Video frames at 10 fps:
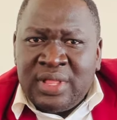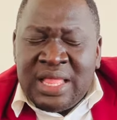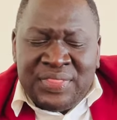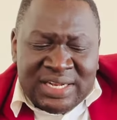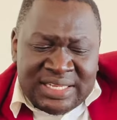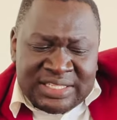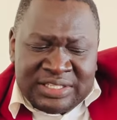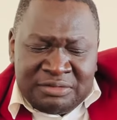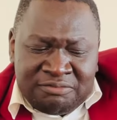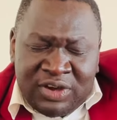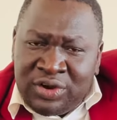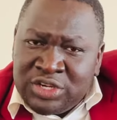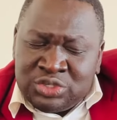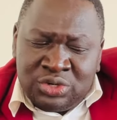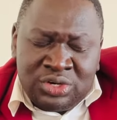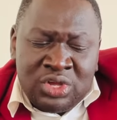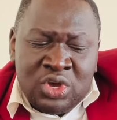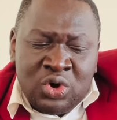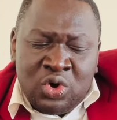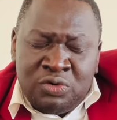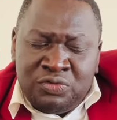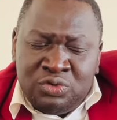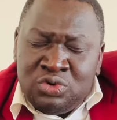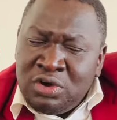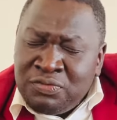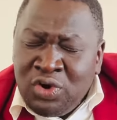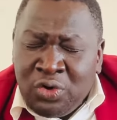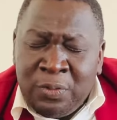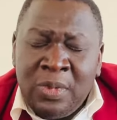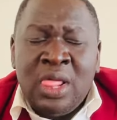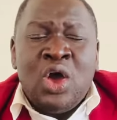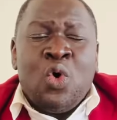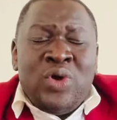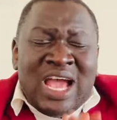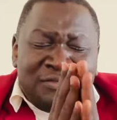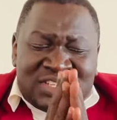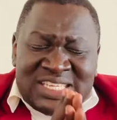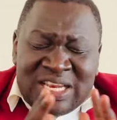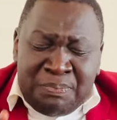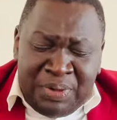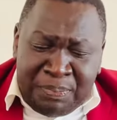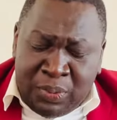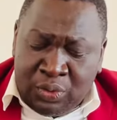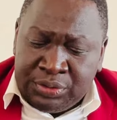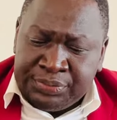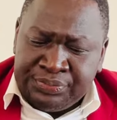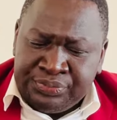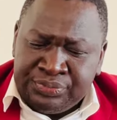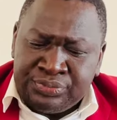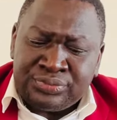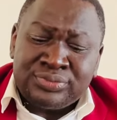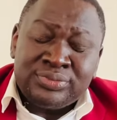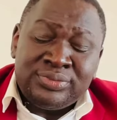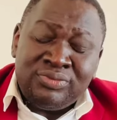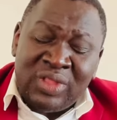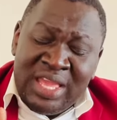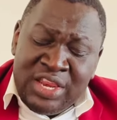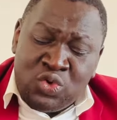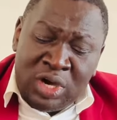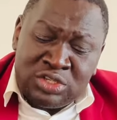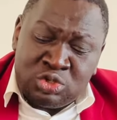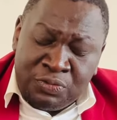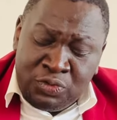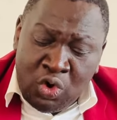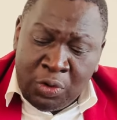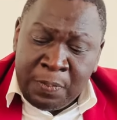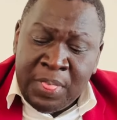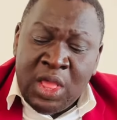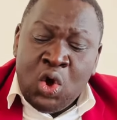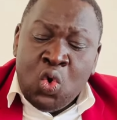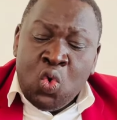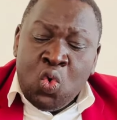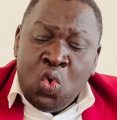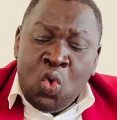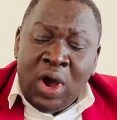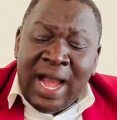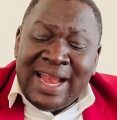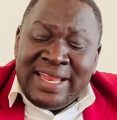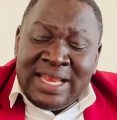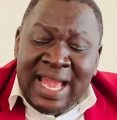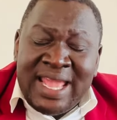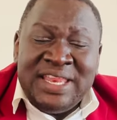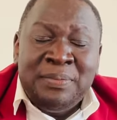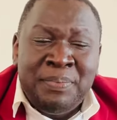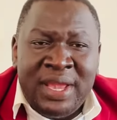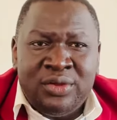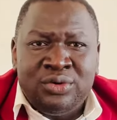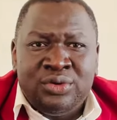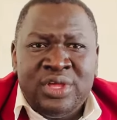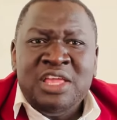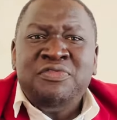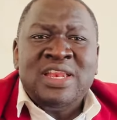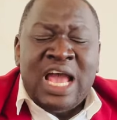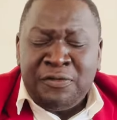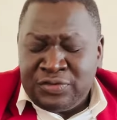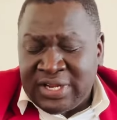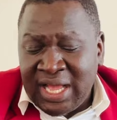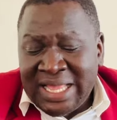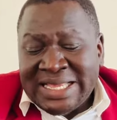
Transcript: That is violation of rule of law. We have seen people in courts of law who are denied bail even after